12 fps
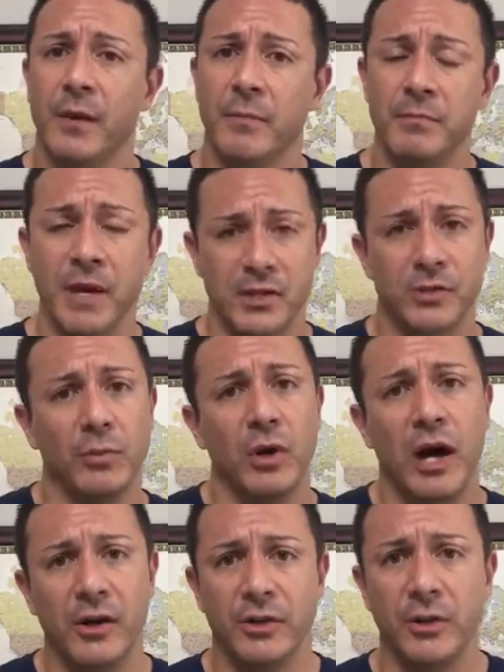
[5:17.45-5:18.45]
Measurable,
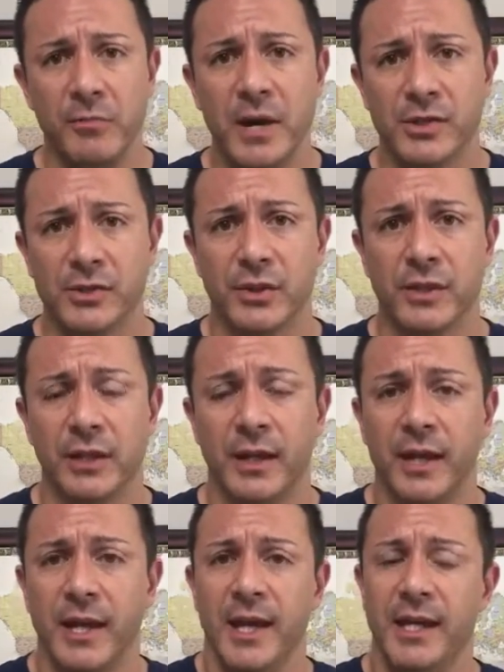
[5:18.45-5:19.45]
how do you measure it?
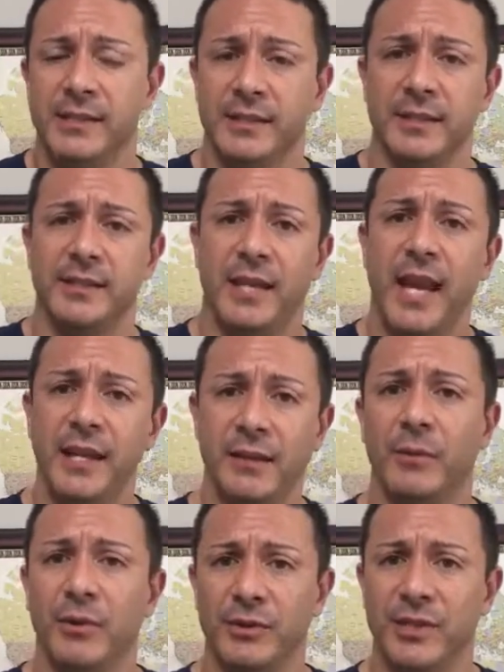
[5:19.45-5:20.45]
Is it attainable?